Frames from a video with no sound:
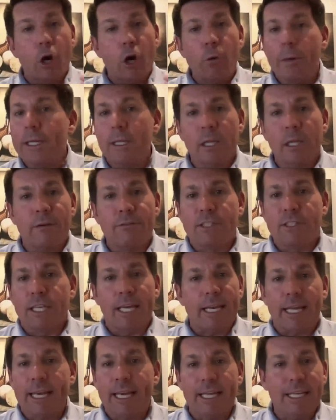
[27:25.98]
Nobody loves
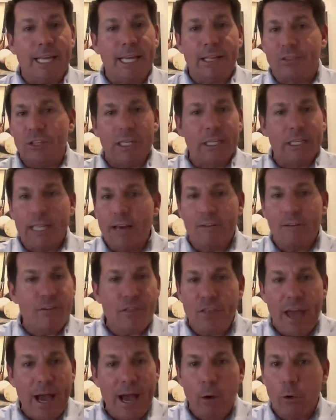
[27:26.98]
to get hit at the
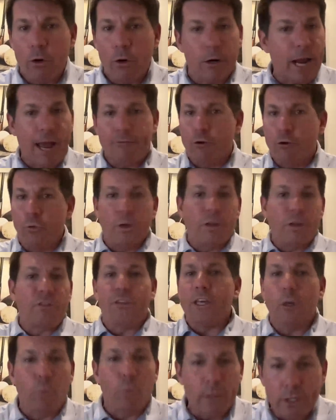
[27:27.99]
11th hour after we
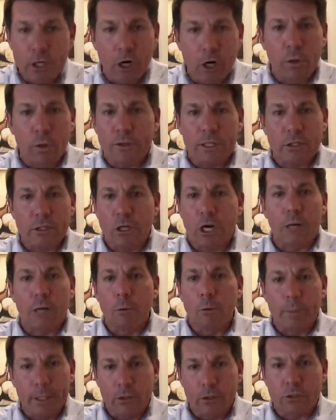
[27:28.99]
think we know what this
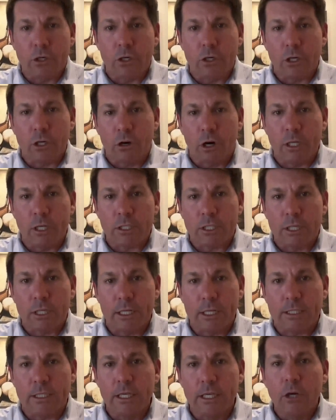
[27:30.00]
automobile is going to
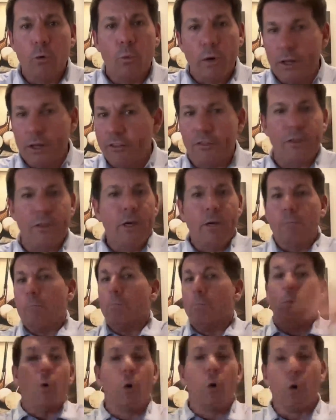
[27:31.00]
cost us with
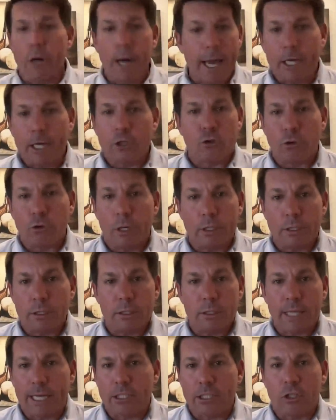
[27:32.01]
more
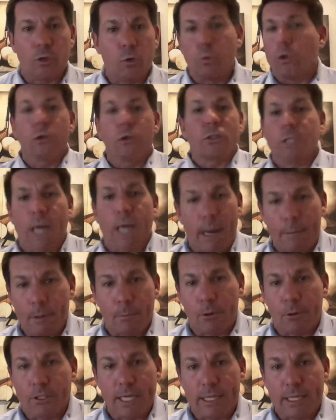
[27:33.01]
extras. That's the worst
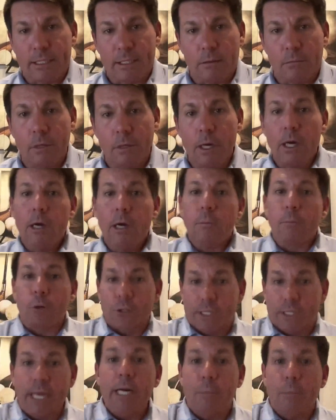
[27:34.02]
time to present them.
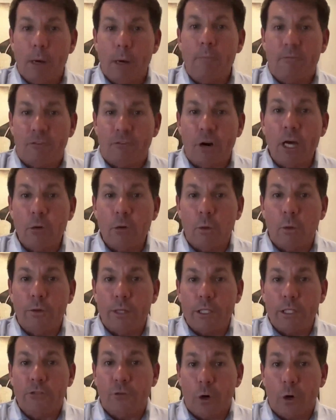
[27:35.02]
Present them up front
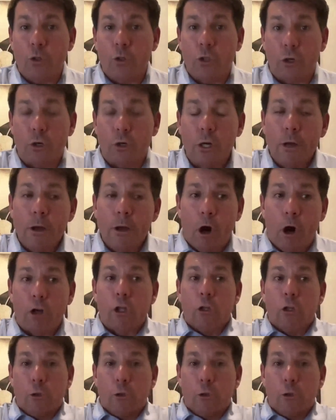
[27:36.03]
when these folks are